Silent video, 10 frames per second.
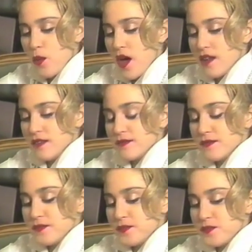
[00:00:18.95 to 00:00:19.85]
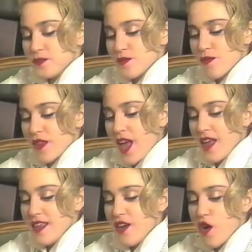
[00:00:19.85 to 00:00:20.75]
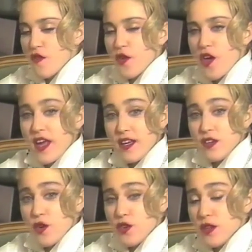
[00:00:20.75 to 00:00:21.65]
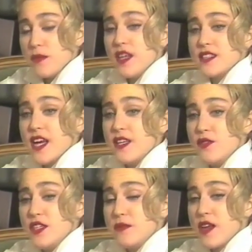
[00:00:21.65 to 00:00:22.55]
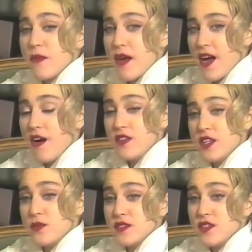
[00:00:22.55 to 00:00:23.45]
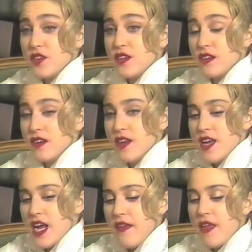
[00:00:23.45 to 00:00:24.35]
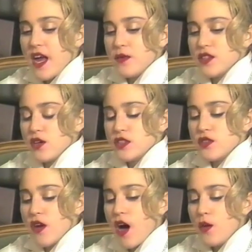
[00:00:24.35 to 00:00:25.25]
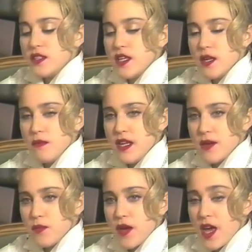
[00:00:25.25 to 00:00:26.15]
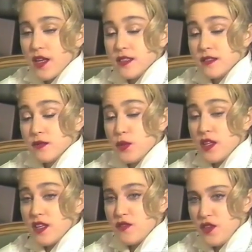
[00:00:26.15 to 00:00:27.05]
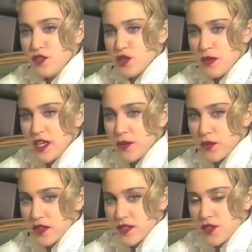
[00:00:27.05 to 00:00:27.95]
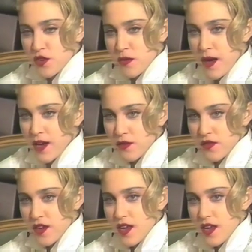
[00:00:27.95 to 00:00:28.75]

Well, I think overall I ignored them because I knew deep down in my heart that it was good, and that I was also always going to meet up, and I will in the future meet up with a certain amount of,